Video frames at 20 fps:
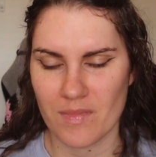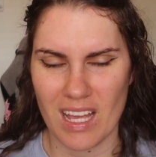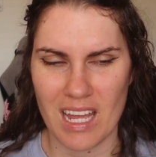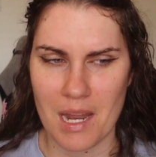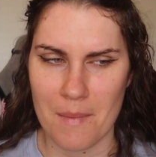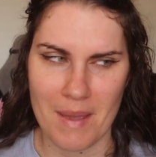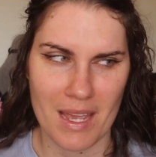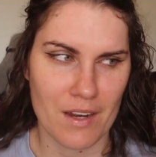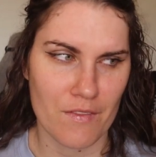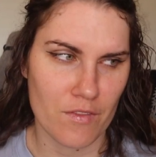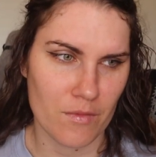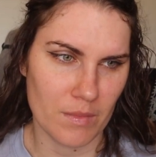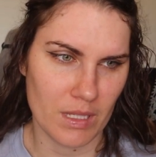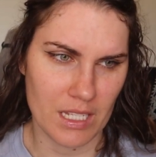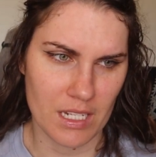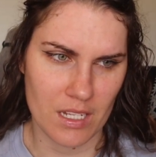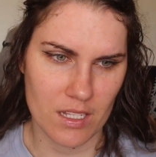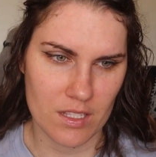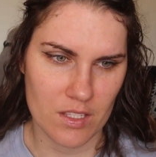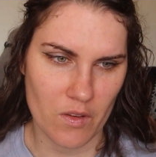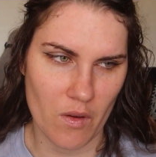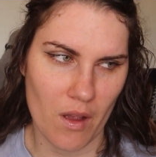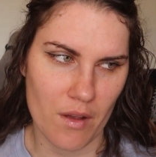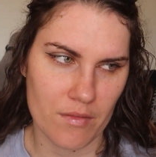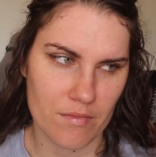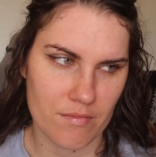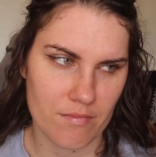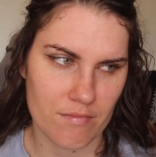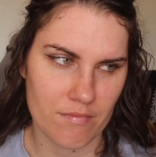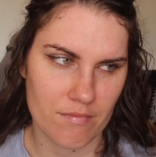And I made it from linen, so
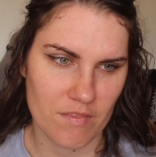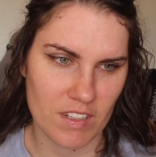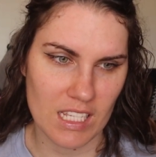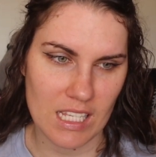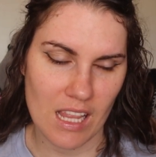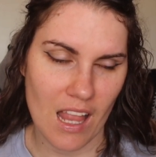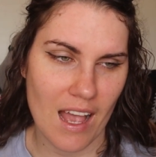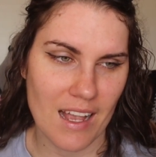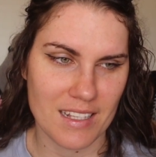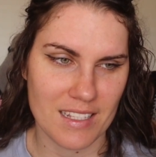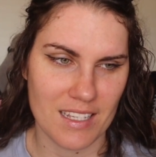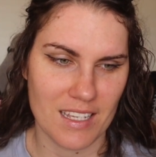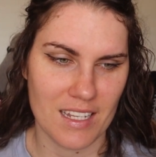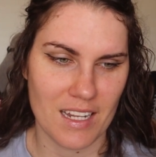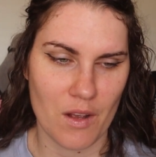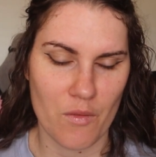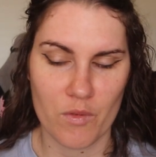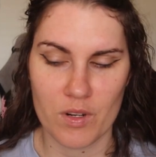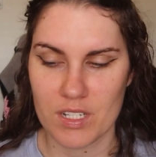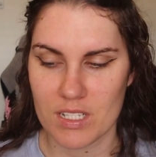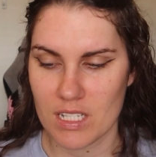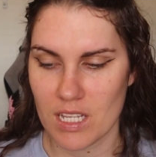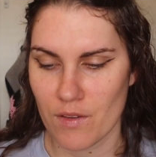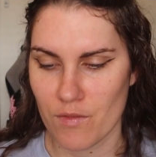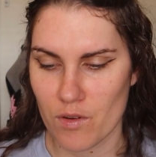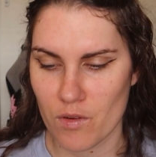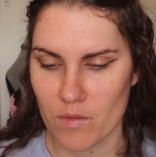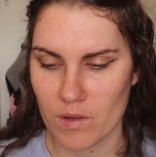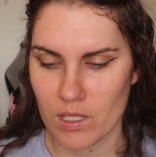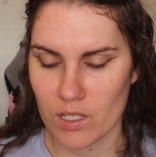I really liked it. I wanted to
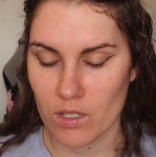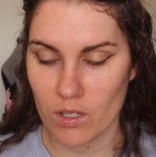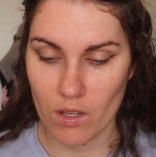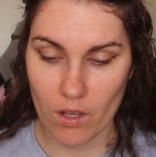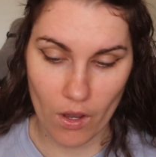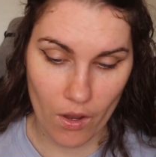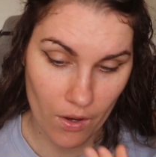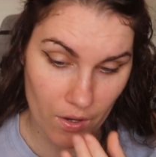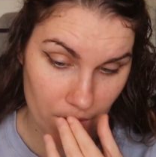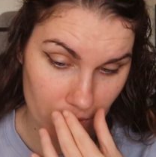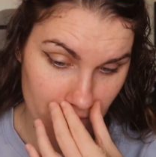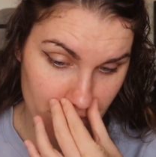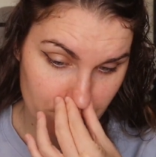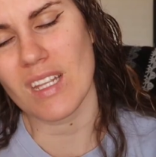give it a really good go.